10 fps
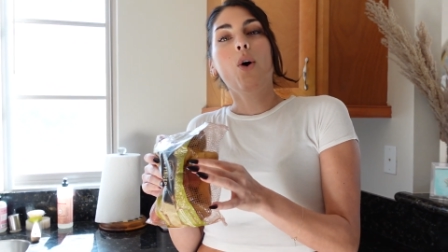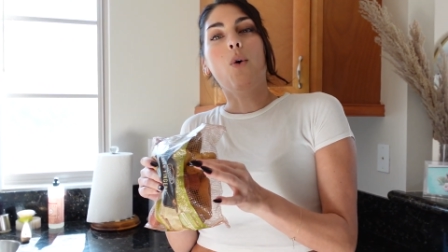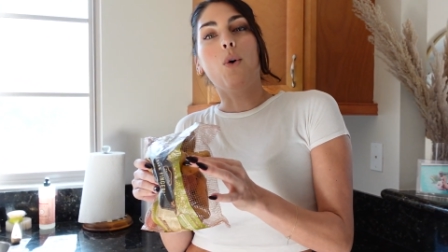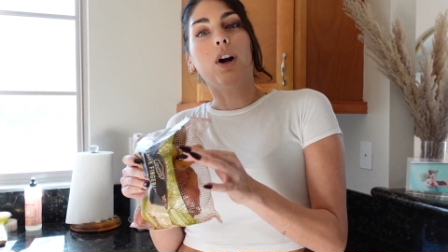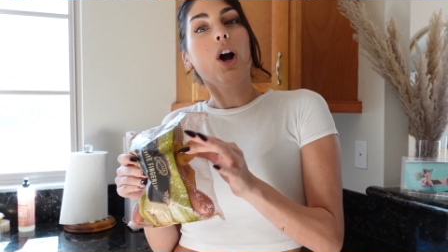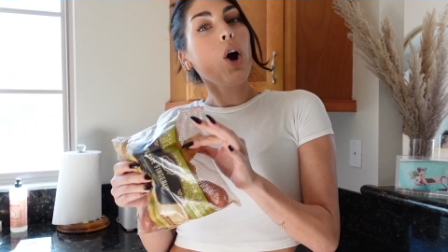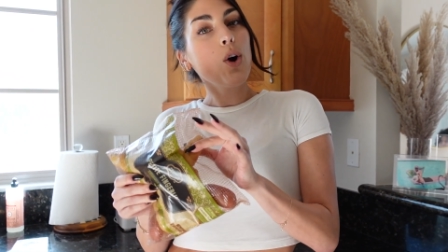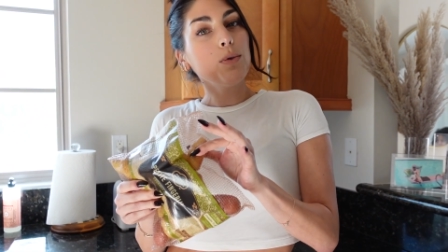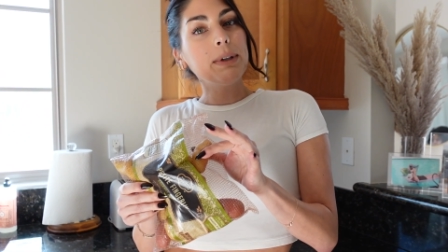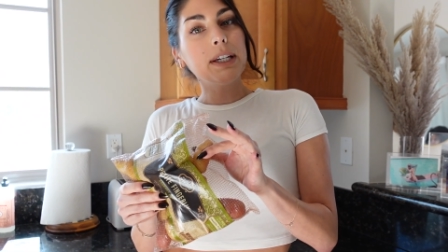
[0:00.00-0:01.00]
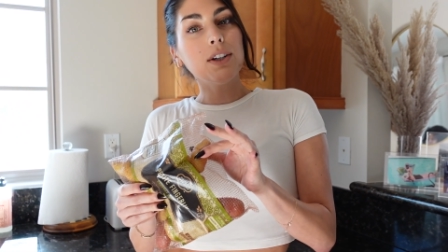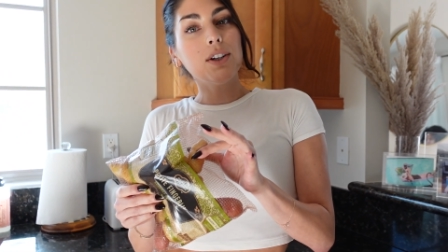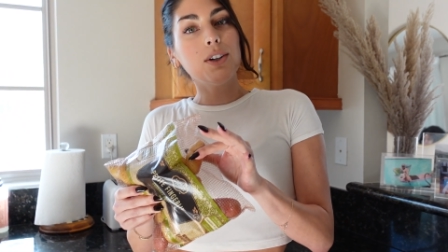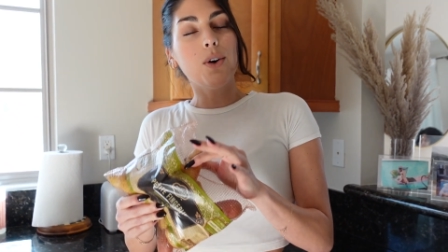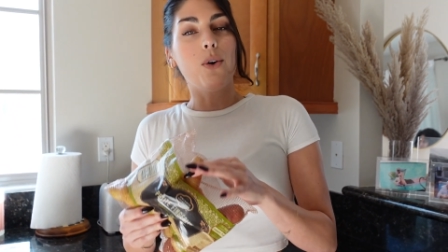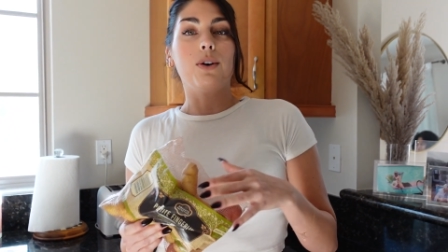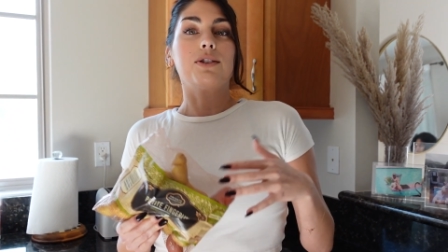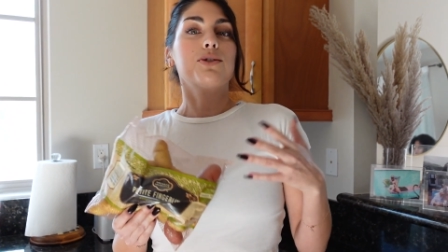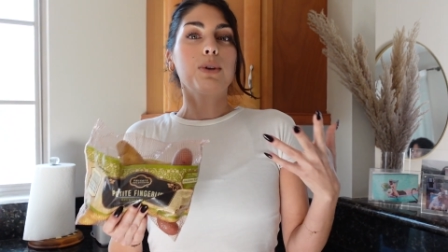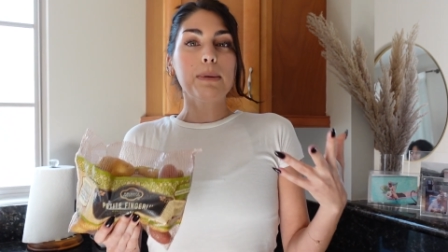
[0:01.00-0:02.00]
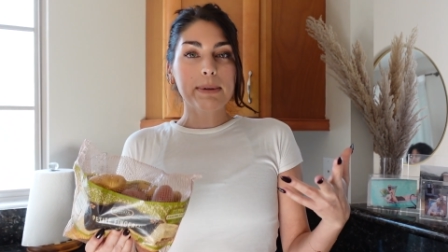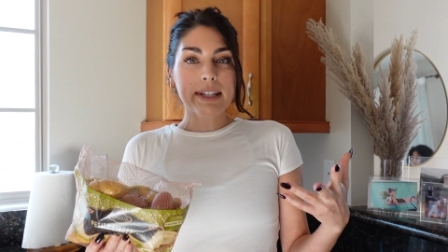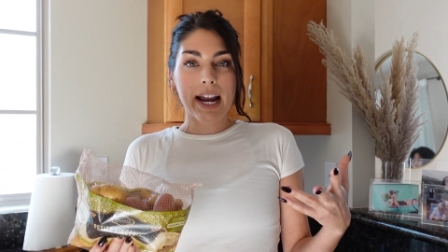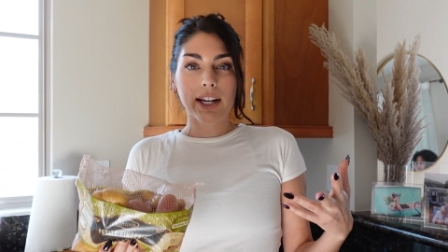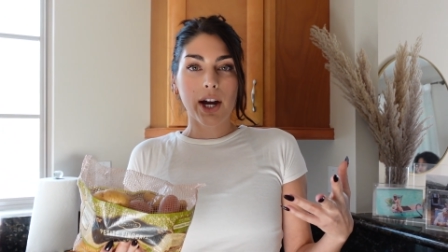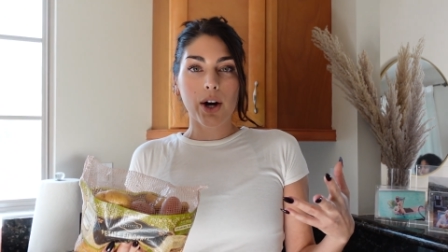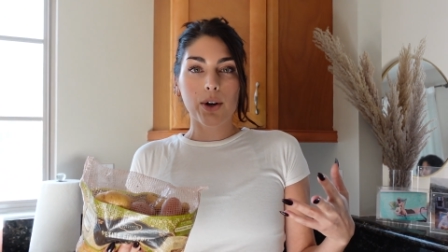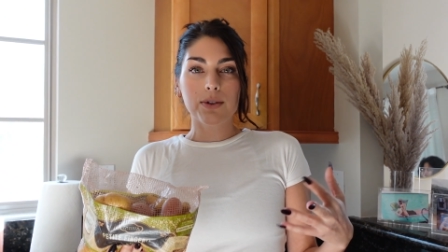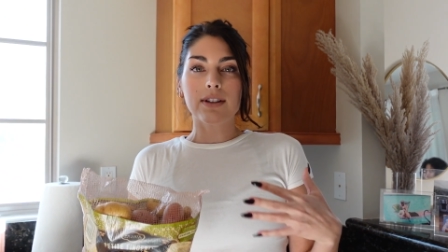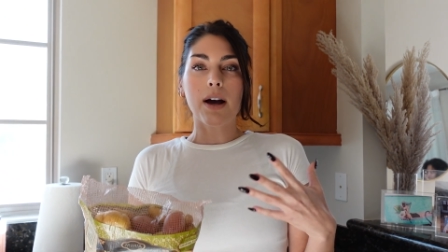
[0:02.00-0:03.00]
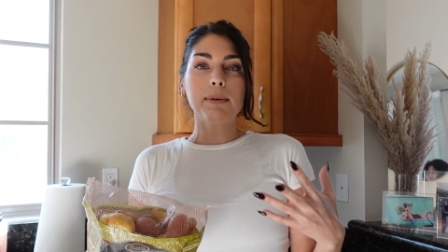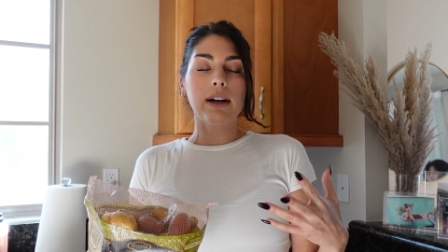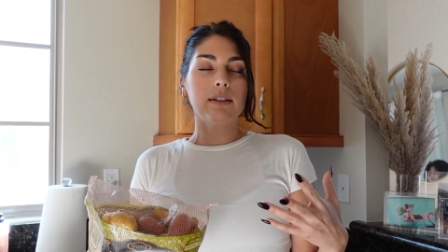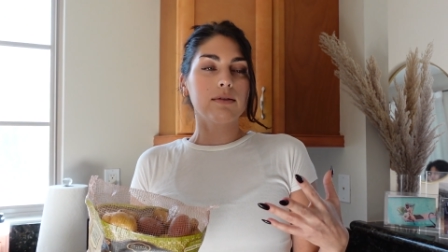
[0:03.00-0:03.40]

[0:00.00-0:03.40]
or oatmeal, or sweet potato, some,